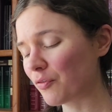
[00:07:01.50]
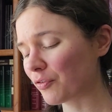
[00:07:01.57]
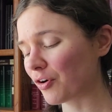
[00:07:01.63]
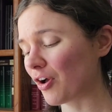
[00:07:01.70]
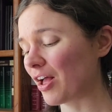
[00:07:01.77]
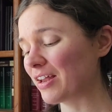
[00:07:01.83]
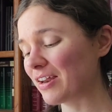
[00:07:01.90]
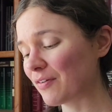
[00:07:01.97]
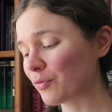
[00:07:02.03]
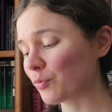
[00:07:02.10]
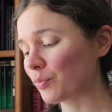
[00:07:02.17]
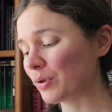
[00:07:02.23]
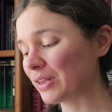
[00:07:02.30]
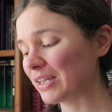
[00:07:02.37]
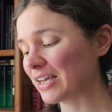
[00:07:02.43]
overall i never
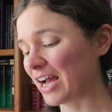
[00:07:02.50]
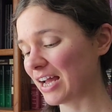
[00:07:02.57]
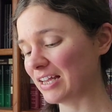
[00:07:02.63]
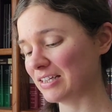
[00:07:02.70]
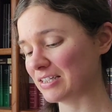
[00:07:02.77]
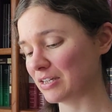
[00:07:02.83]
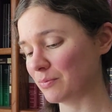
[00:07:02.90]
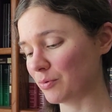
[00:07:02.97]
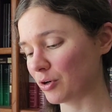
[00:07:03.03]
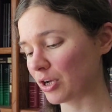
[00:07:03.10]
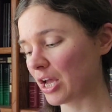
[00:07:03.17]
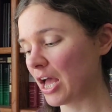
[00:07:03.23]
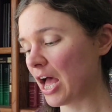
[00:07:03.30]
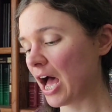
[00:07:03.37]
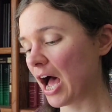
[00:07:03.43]
really got into the book
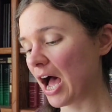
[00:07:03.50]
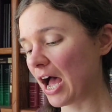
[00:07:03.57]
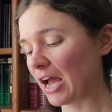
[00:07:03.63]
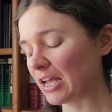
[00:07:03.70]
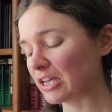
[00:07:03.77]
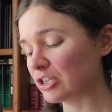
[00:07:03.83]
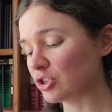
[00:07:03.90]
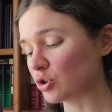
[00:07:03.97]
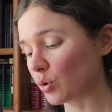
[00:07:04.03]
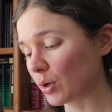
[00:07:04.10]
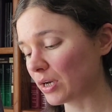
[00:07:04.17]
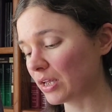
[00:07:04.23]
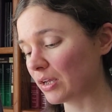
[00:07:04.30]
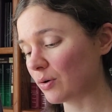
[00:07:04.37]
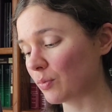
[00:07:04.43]
I
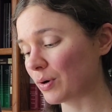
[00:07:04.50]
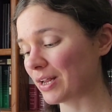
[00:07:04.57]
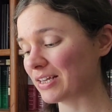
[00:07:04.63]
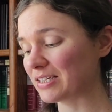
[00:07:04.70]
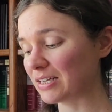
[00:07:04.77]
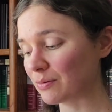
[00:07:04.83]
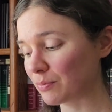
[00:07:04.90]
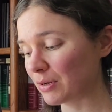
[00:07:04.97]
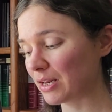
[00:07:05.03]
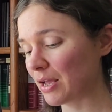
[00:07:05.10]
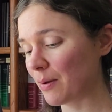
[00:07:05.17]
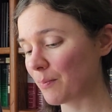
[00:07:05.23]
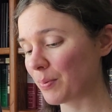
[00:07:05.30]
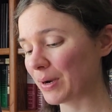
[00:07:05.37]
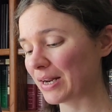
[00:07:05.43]
enjoyed it when I did read
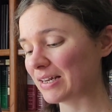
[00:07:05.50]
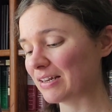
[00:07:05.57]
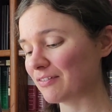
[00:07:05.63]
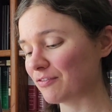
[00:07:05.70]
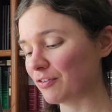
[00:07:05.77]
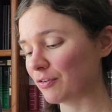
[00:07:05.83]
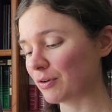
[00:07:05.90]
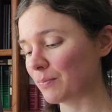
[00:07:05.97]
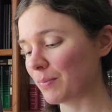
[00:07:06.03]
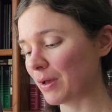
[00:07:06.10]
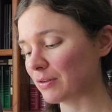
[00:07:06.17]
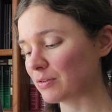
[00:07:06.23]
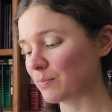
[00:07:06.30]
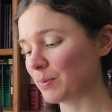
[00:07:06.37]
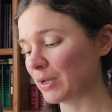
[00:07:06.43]
it, but I didn't feel
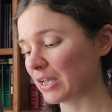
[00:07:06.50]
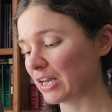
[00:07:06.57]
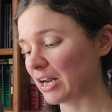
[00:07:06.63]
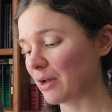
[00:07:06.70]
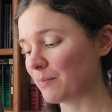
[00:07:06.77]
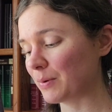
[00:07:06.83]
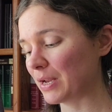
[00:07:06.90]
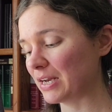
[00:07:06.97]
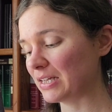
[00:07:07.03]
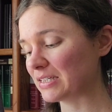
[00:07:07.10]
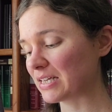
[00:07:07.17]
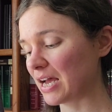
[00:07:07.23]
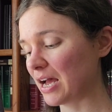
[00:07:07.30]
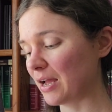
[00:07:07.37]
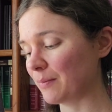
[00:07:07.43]
compelled to pick it up
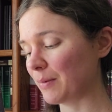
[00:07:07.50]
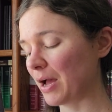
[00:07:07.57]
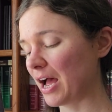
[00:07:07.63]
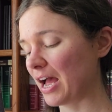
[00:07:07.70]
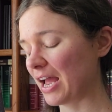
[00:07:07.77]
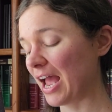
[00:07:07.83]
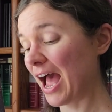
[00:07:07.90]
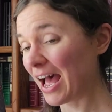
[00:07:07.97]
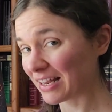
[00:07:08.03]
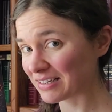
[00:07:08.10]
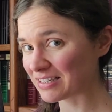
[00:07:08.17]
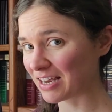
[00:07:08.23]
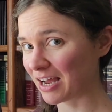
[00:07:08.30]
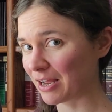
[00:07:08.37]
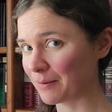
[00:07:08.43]
anytime I
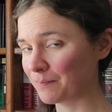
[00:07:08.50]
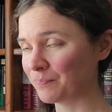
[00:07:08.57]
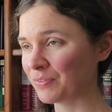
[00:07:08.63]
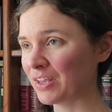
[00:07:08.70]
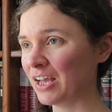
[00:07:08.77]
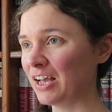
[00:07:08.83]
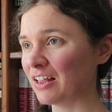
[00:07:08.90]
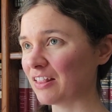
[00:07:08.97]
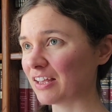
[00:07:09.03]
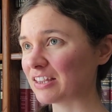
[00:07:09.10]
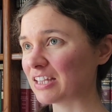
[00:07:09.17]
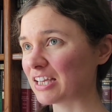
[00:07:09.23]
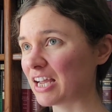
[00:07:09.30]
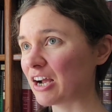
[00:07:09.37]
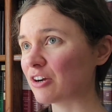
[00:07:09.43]
had time.
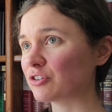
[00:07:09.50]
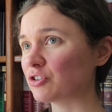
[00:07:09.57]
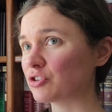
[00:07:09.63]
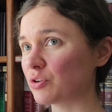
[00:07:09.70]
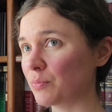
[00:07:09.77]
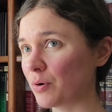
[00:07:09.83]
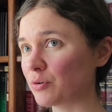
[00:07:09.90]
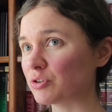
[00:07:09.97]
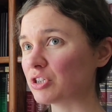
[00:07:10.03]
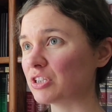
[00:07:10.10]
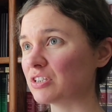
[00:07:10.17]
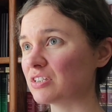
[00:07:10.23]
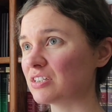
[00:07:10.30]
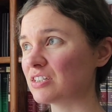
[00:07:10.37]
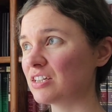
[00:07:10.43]
Like the characters'
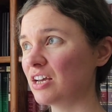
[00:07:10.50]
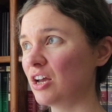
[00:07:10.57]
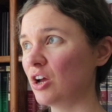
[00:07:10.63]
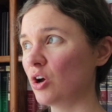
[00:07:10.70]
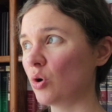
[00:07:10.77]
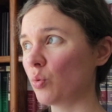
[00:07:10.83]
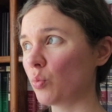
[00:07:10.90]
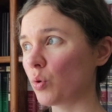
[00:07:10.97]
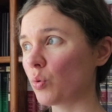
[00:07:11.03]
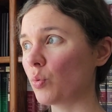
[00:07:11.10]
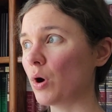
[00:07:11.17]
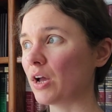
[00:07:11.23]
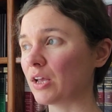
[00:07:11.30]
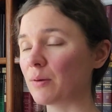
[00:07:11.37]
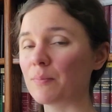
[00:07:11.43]
emotions were
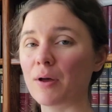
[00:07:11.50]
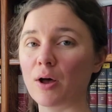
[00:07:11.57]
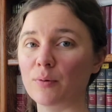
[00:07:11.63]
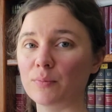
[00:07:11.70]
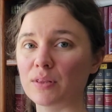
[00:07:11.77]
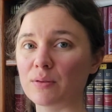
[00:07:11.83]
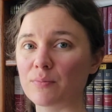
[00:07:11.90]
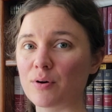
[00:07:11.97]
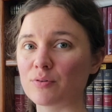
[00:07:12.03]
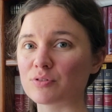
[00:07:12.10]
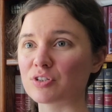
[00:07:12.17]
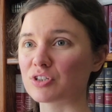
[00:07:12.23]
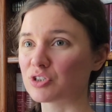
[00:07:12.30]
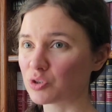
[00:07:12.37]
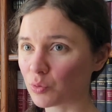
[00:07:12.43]
what compelled me the
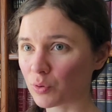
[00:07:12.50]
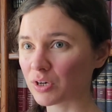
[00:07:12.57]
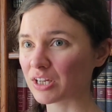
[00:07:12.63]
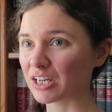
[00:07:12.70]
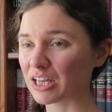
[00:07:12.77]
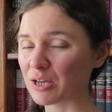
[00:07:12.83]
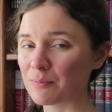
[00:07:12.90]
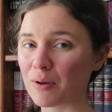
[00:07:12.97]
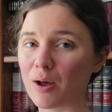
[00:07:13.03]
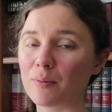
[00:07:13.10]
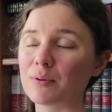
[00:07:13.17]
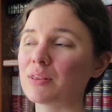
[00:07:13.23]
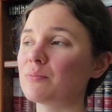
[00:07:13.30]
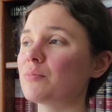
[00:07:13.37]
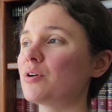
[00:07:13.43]
most. The story didn't
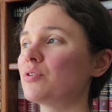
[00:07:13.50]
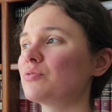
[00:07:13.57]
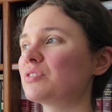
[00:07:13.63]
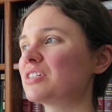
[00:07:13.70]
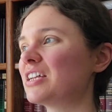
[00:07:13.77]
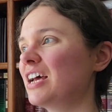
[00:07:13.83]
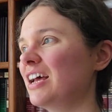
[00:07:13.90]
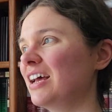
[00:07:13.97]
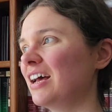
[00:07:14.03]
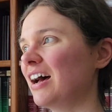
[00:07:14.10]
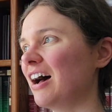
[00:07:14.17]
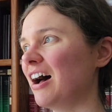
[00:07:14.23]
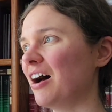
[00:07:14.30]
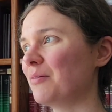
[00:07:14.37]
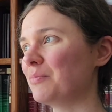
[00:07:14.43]
compel me the most
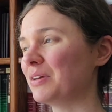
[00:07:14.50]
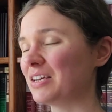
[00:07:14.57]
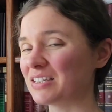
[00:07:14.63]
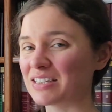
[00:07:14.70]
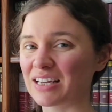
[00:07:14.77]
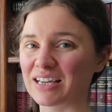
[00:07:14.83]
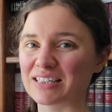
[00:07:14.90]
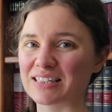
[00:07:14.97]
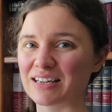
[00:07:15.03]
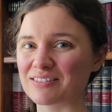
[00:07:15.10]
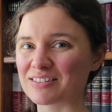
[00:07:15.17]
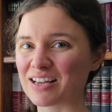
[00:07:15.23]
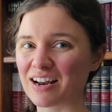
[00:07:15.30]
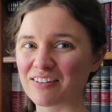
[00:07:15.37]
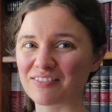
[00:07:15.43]
because, like I said, it
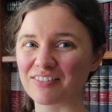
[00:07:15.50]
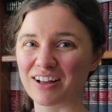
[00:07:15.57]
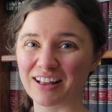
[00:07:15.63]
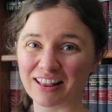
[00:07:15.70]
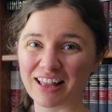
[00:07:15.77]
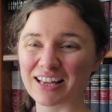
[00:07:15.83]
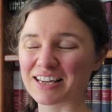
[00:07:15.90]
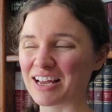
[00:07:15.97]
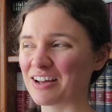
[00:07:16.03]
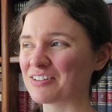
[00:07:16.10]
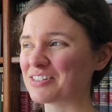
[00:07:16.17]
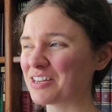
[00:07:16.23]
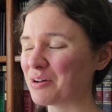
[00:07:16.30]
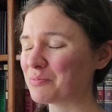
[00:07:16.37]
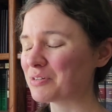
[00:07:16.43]
was kind of a
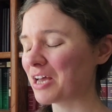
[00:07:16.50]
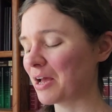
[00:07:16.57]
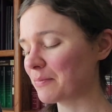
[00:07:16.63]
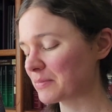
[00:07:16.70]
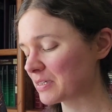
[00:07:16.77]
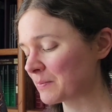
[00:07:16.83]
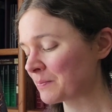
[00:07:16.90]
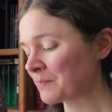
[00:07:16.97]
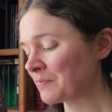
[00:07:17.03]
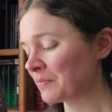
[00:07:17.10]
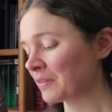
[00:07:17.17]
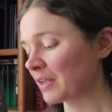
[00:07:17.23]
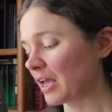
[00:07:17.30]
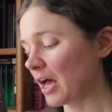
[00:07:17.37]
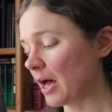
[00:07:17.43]
letdown sometimes.
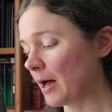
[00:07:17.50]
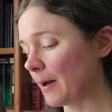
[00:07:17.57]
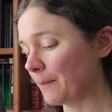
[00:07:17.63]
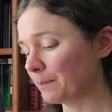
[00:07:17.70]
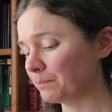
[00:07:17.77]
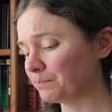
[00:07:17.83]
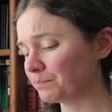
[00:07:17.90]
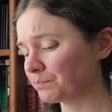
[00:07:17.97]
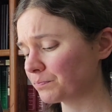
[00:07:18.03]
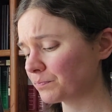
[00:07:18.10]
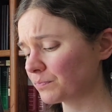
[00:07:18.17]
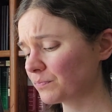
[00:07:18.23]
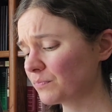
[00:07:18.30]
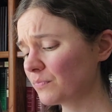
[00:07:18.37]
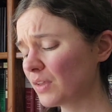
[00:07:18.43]
Um,
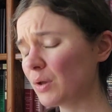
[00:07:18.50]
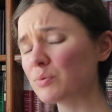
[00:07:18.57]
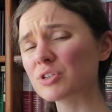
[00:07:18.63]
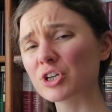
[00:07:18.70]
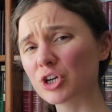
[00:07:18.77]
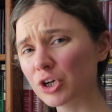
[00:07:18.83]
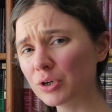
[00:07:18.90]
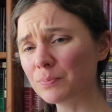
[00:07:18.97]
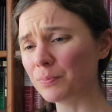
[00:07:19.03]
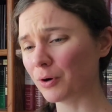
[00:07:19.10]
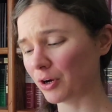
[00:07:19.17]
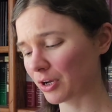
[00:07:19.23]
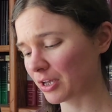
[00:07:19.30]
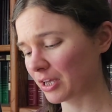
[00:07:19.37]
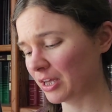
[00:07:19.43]
it was a good
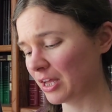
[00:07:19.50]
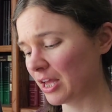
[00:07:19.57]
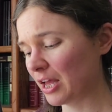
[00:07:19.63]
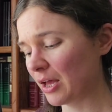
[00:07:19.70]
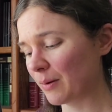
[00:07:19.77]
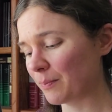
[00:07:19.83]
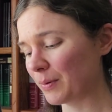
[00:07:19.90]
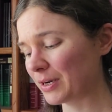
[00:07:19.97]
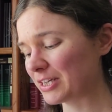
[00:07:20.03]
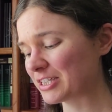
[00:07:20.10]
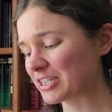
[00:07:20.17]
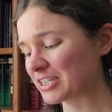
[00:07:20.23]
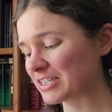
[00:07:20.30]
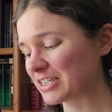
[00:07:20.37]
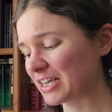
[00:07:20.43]
book, but it
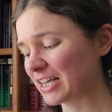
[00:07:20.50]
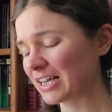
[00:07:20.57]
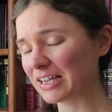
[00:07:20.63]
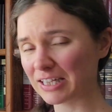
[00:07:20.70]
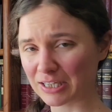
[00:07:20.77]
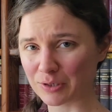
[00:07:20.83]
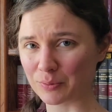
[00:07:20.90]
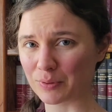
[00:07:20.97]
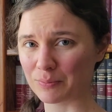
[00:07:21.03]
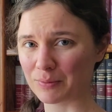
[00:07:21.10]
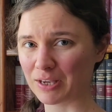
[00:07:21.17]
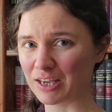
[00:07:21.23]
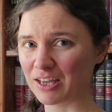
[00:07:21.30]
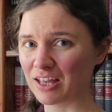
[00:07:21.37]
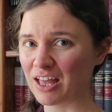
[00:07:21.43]
just didn't click with
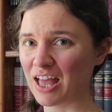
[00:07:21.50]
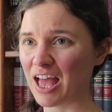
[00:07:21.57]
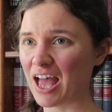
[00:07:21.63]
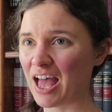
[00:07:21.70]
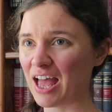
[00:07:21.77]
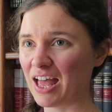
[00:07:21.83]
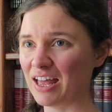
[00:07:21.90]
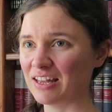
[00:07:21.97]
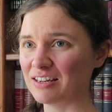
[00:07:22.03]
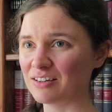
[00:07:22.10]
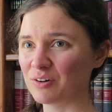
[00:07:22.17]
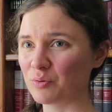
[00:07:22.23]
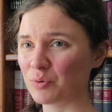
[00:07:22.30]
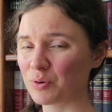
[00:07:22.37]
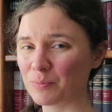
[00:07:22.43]
me.
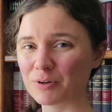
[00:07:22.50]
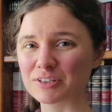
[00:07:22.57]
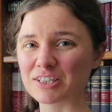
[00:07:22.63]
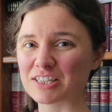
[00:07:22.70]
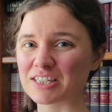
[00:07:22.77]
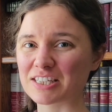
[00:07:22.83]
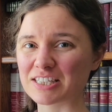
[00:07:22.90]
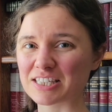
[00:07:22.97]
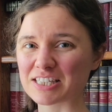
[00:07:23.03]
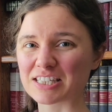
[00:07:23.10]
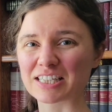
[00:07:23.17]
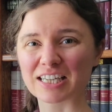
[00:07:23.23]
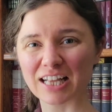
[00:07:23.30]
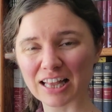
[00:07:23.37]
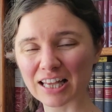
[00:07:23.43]
And when a book doesn't
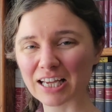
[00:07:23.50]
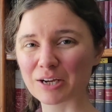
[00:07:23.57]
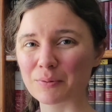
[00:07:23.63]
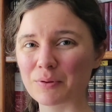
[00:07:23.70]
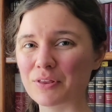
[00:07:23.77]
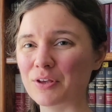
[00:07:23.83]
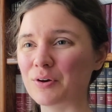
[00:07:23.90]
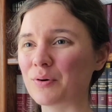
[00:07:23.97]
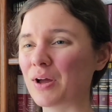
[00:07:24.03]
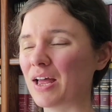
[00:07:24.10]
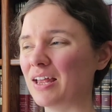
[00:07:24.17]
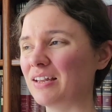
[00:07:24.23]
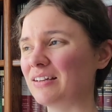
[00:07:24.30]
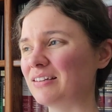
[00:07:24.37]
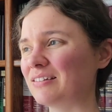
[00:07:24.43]
just click with you
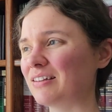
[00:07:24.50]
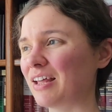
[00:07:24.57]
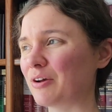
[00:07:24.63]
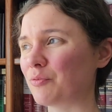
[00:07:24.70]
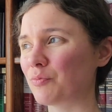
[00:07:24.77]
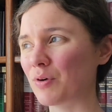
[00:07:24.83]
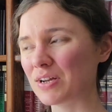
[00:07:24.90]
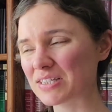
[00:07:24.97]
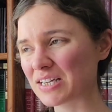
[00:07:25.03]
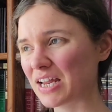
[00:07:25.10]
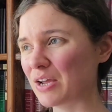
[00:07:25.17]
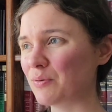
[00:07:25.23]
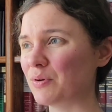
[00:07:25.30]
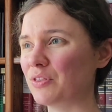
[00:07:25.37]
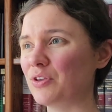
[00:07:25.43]
and like
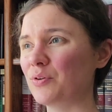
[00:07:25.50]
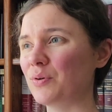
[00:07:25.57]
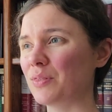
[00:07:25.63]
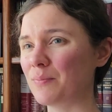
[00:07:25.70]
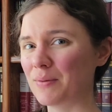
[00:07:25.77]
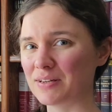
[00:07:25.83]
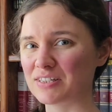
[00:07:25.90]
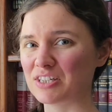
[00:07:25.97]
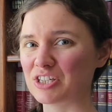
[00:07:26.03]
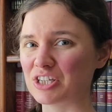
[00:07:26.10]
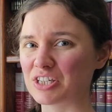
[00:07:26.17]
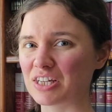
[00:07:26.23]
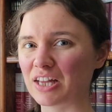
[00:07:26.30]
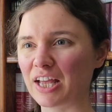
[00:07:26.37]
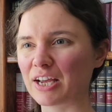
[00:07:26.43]
resonate with you, and the message
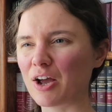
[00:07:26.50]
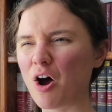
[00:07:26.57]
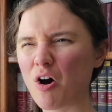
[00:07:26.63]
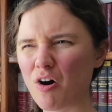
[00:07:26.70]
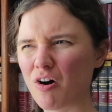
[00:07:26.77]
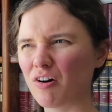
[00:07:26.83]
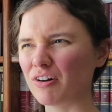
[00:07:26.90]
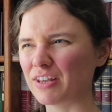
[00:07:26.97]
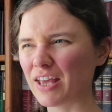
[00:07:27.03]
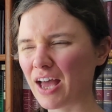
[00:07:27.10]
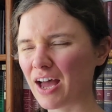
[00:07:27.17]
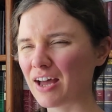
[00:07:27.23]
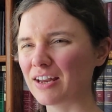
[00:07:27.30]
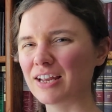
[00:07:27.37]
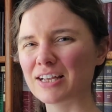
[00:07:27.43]
isn't like, oh
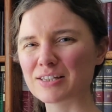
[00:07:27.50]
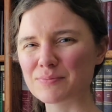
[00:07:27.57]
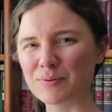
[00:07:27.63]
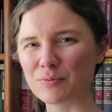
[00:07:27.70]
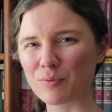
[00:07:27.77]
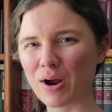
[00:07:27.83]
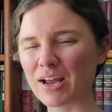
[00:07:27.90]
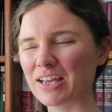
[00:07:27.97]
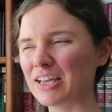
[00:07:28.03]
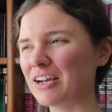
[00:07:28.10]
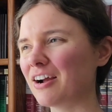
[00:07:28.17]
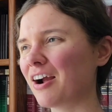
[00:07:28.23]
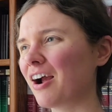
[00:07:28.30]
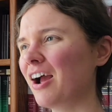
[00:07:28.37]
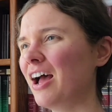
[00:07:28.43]
yeah, it hits me right
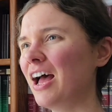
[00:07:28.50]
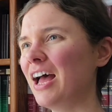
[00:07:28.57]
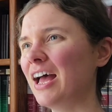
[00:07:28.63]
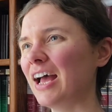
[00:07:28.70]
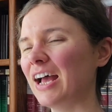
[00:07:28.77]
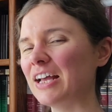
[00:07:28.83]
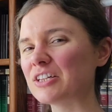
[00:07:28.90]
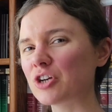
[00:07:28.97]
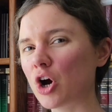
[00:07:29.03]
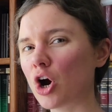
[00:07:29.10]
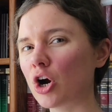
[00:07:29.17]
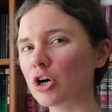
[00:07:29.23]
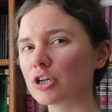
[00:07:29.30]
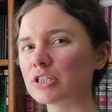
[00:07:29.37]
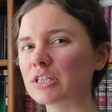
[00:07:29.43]
here, it's
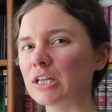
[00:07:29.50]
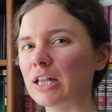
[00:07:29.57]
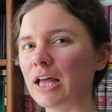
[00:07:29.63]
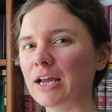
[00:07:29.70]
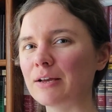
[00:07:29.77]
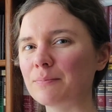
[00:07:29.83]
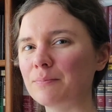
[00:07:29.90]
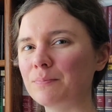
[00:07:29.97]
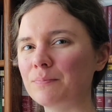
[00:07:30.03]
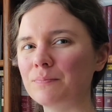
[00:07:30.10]
hard to like